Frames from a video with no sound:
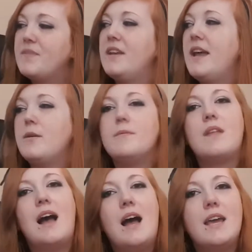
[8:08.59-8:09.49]
now
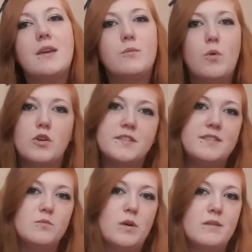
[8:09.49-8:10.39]
I watched
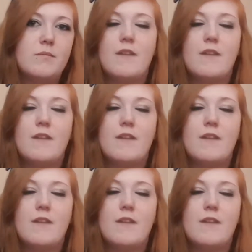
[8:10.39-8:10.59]
season 1,